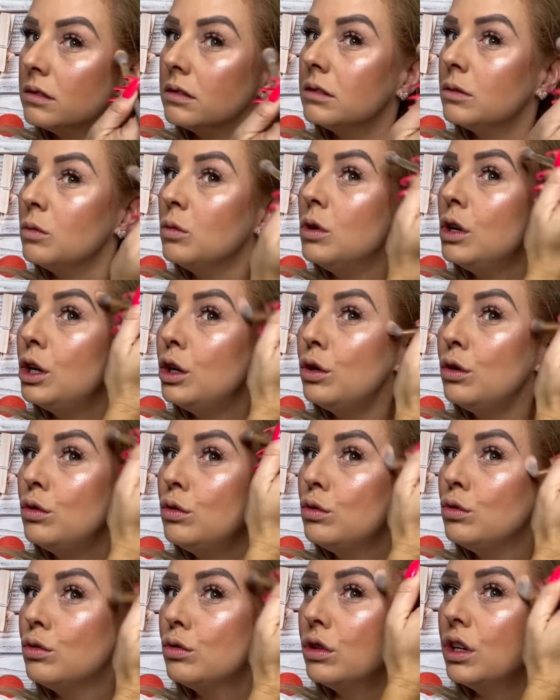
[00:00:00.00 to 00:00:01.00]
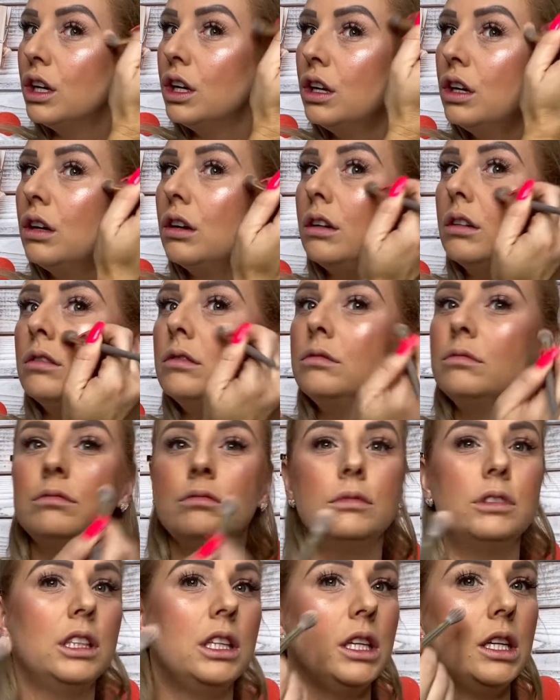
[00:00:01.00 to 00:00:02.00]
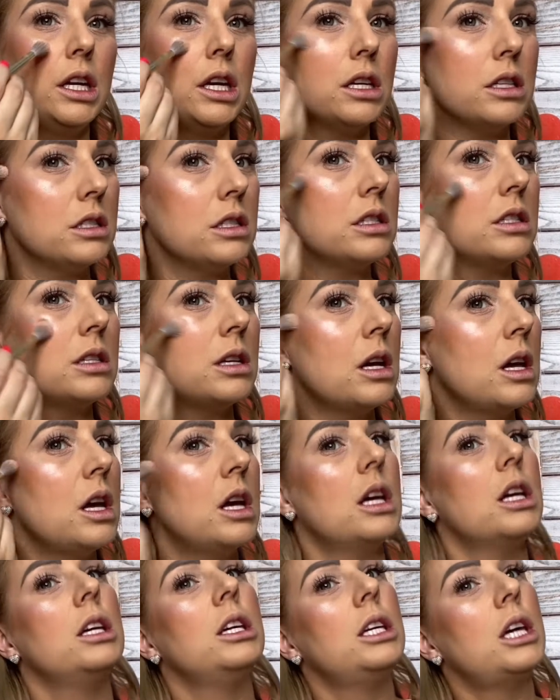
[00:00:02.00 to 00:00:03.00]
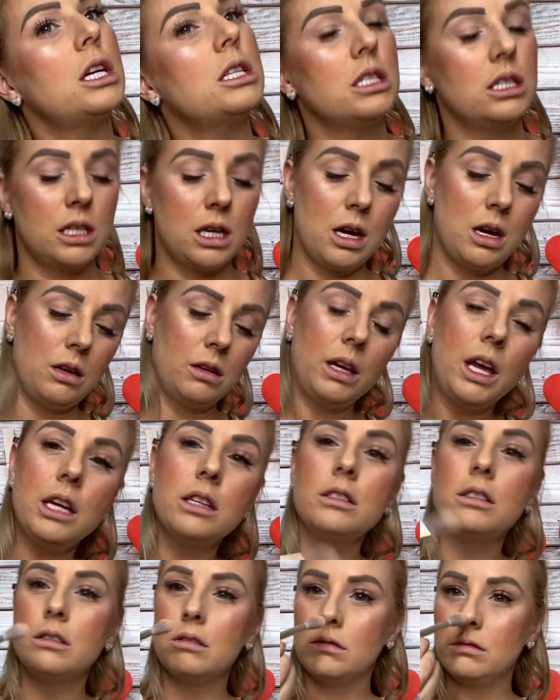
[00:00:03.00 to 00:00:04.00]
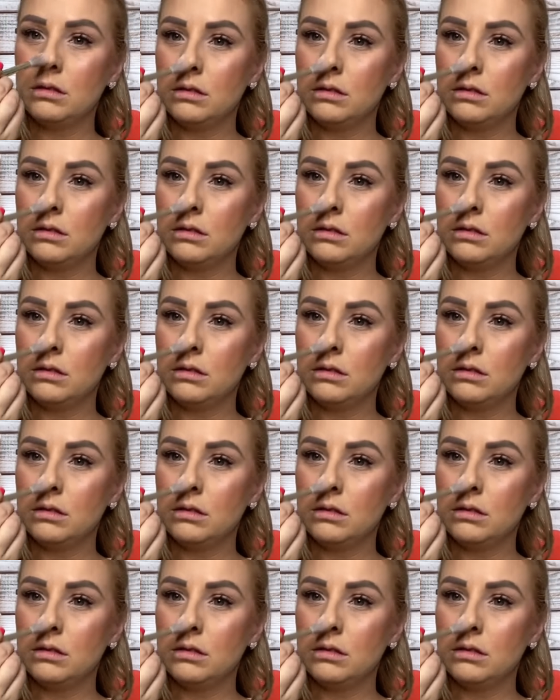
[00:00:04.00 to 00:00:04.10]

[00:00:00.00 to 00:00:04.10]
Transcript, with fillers: Woo, girl. Yes. Yes, girl. Yes.